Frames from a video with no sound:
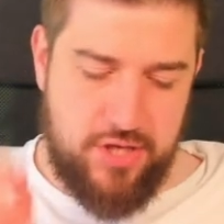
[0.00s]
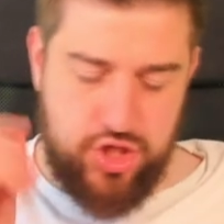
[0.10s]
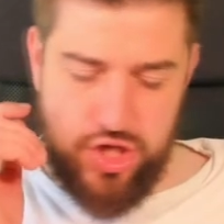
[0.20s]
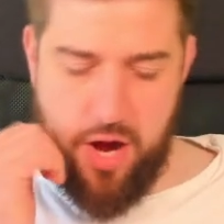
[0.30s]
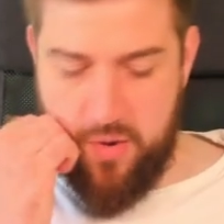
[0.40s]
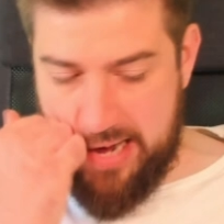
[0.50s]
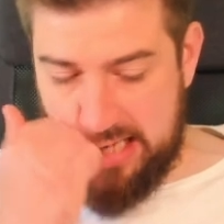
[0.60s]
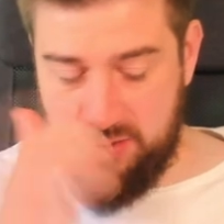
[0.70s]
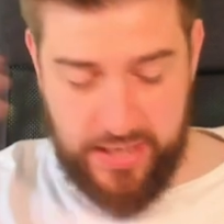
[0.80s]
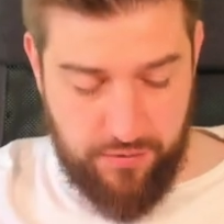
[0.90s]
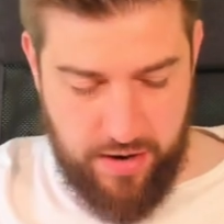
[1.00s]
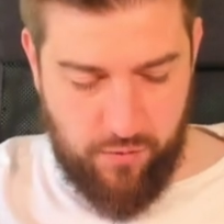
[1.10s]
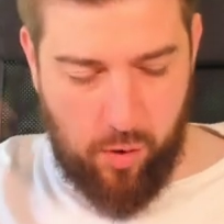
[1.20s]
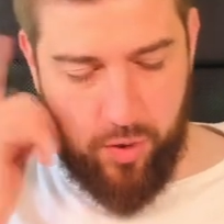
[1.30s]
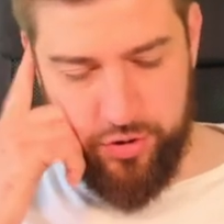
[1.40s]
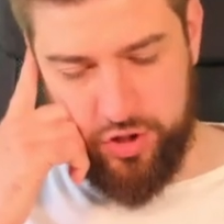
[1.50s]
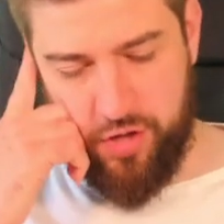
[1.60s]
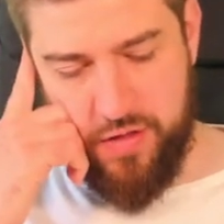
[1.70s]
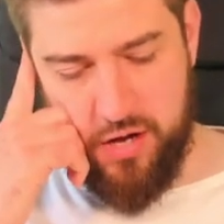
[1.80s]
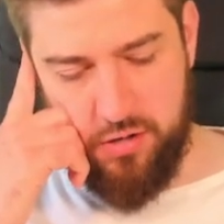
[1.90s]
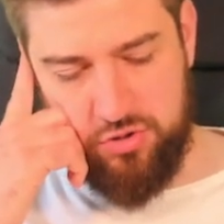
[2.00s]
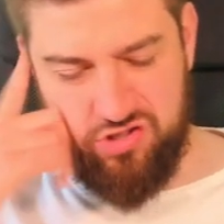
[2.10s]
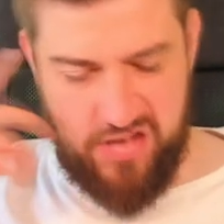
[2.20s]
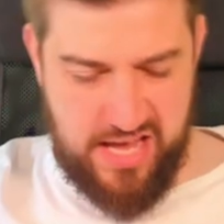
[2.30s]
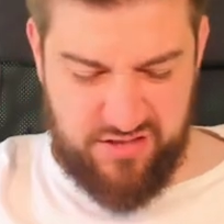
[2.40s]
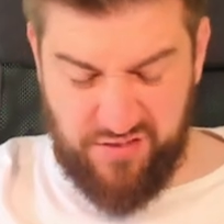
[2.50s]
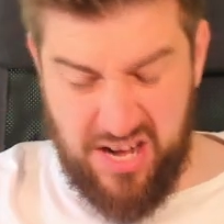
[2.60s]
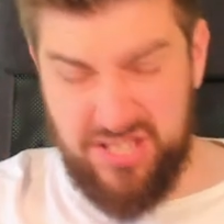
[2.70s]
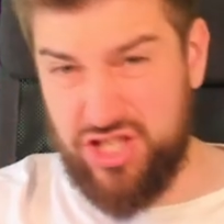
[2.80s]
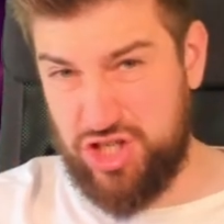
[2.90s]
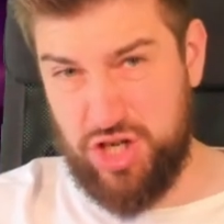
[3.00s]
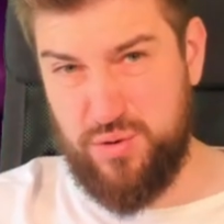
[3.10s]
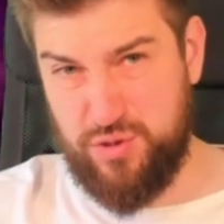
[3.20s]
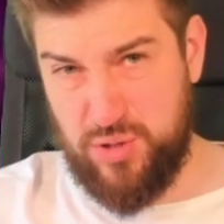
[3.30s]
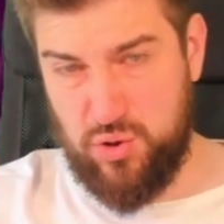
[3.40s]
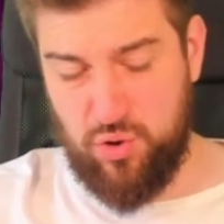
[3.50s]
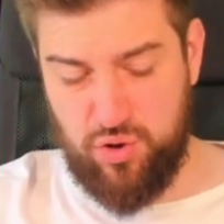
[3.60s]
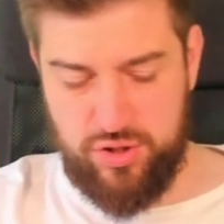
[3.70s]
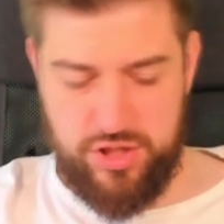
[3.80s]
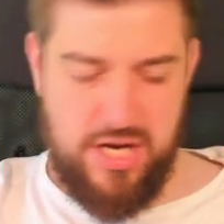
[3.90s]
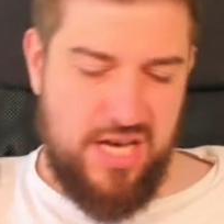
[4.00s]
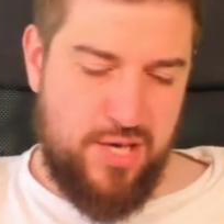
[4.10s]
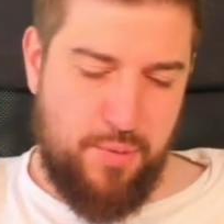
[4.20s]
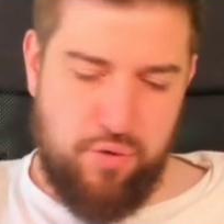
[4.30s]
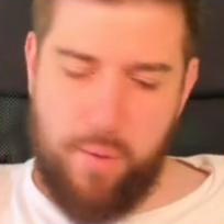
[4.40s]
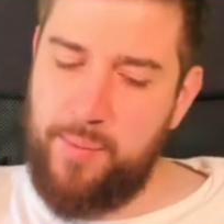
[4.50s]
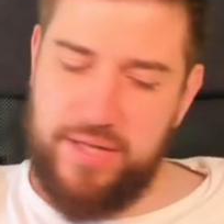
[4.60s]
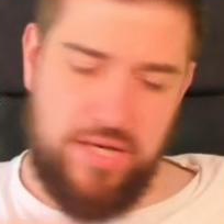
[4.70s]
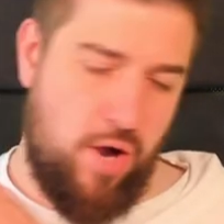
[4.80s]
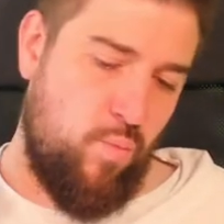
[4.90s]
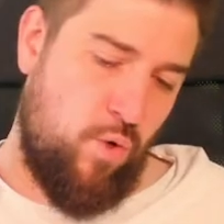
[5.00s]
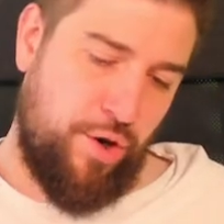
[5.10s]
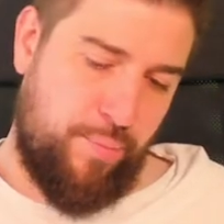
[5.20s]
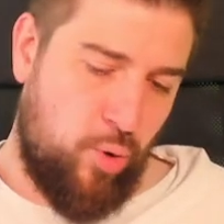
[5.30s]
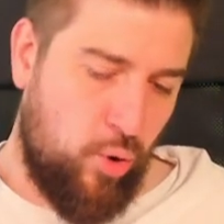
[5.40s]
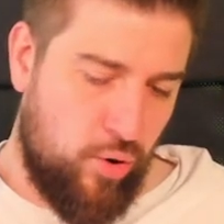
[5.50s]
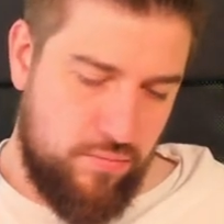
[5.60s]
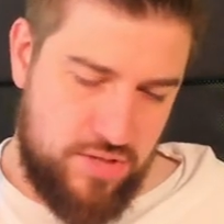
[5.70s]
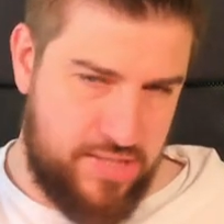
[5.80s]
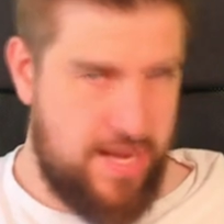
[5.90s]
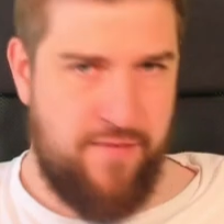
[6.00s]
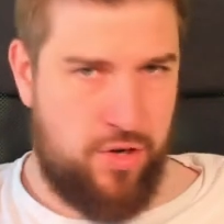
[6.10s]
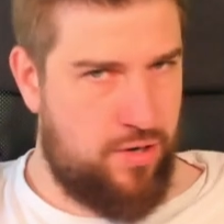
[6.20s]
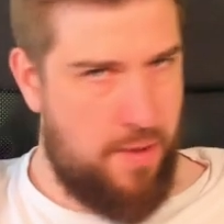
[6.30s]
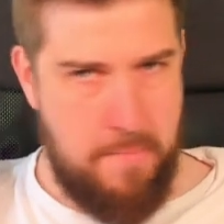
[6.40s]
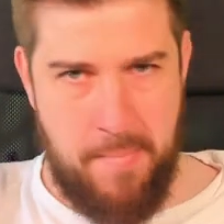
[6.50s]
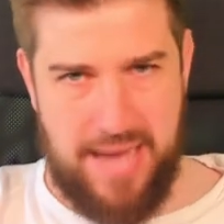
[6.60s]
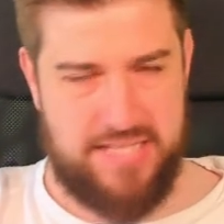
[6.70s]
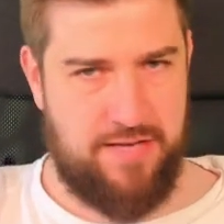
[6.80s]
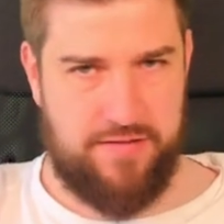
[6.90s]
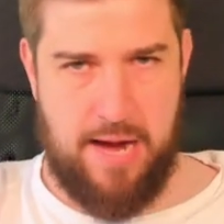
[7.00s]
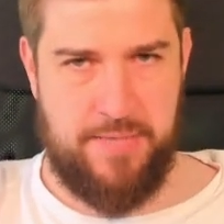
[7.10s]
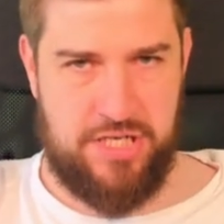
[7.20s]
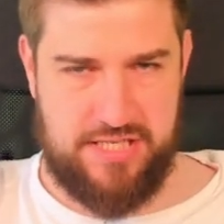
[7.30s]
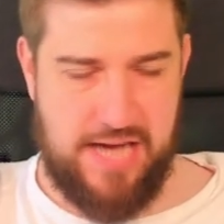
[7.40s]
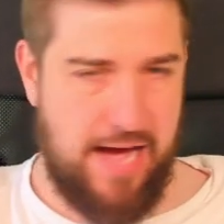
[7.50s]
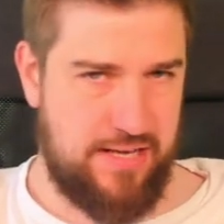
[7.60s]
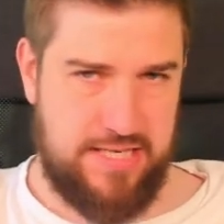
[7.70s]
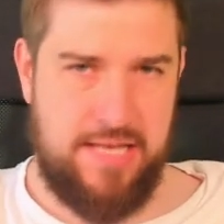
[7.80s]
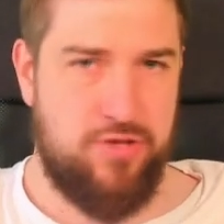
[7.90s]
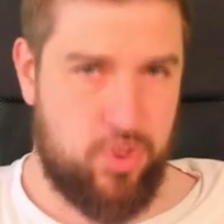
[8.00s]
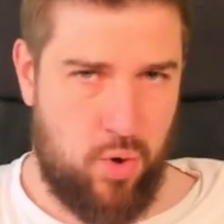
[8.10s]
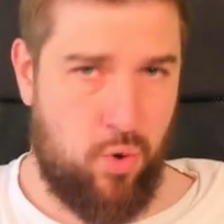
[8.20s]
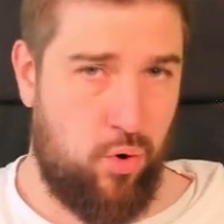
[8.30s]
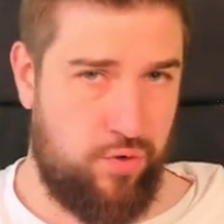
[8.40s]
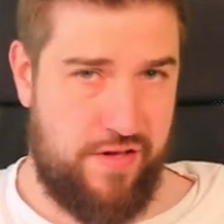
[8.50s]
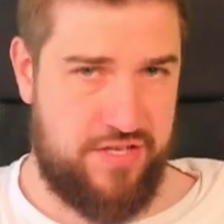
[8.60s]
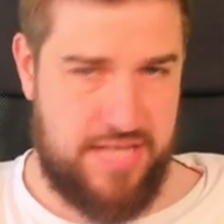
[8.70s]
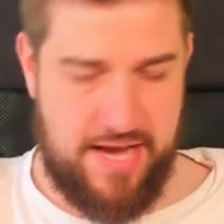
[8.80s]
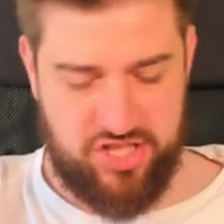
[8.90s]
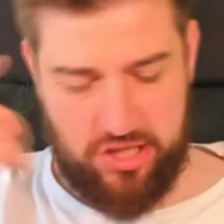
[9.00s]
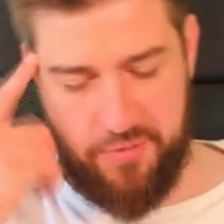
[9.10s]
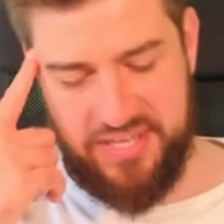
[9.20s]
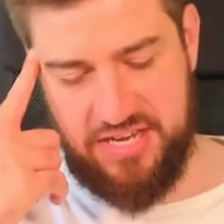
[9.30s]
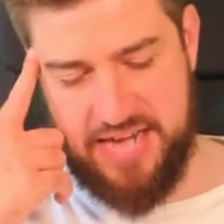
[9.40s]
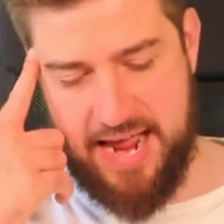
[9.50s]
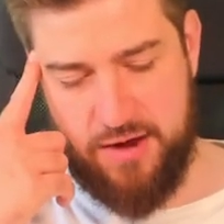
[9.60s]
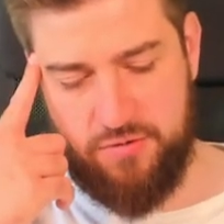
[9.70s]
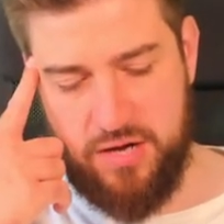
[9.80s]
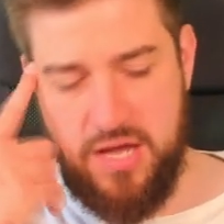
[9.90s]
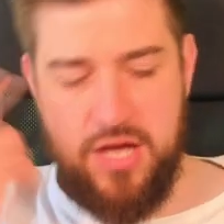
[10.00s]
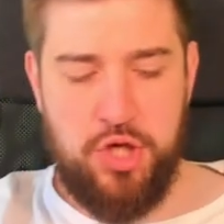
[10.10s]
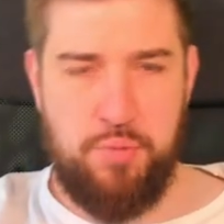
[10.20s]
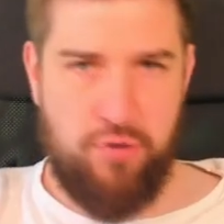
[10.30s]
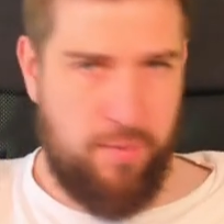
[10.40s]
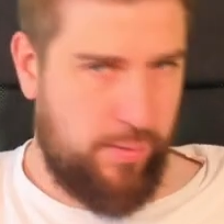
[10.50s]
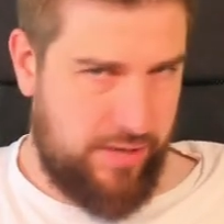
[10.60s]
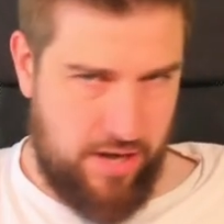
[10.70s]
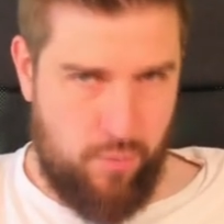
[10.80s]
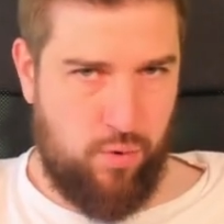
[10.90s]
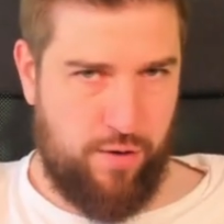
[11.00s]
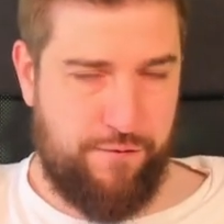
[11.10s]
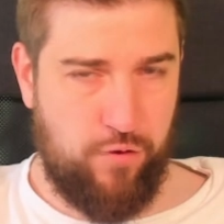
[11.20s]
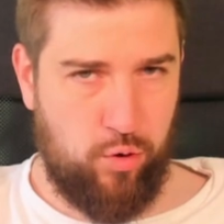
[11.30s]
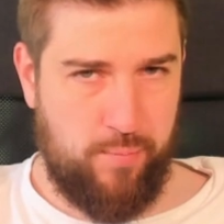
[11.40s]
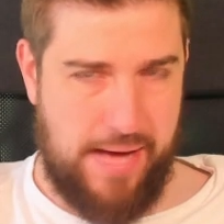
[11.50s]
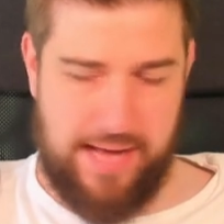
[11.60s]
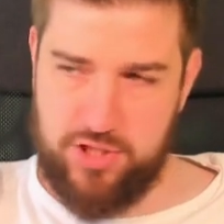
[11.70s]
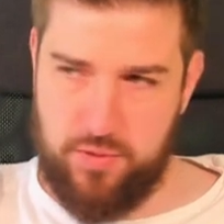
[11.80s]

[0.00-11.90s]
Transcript: So he can reroll 1s on those. It's fine to chew through a horde. You probably don't want to put 7 massive damage attacks into a horde that's there slowing you down. You probably don't want to fall back.